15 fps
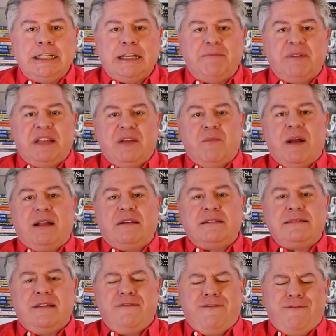And Billy Wilder
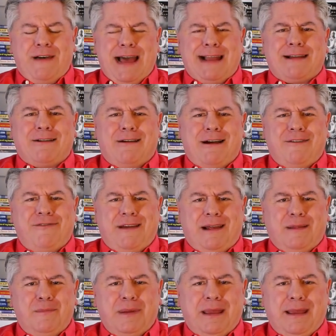said, "Fuck off,
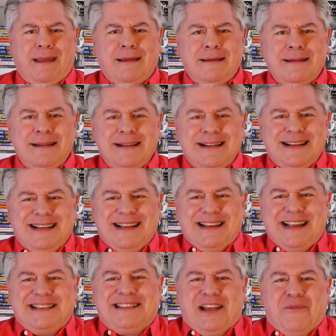LB."
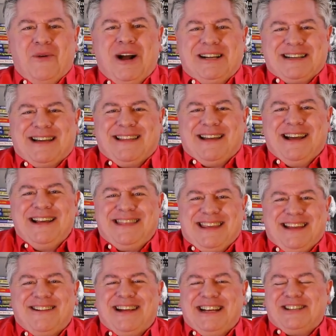And as they walked out of the
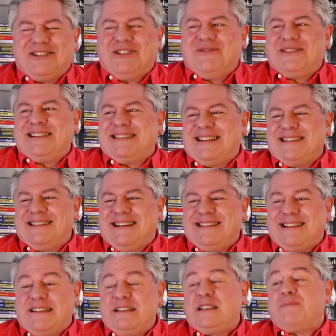theater, he turned to his assistant. He
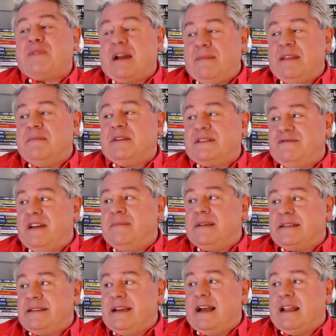said, "This is probably the most
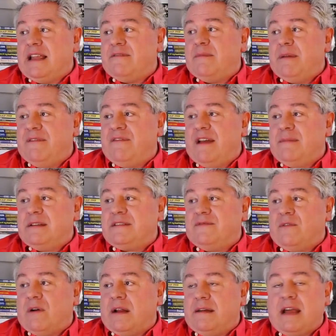famous thing I'll ever be famous
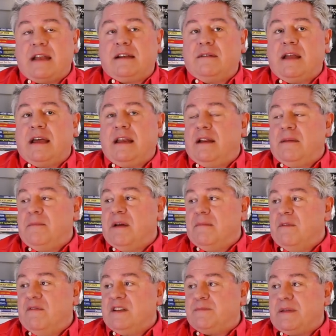for. Not in my
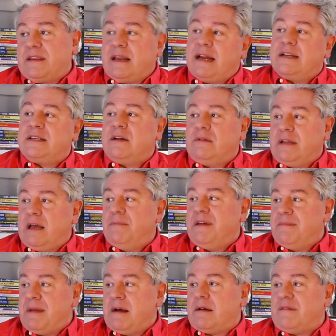movies, but that I told
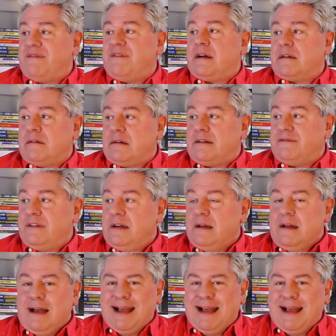LB Mayer to fuck off."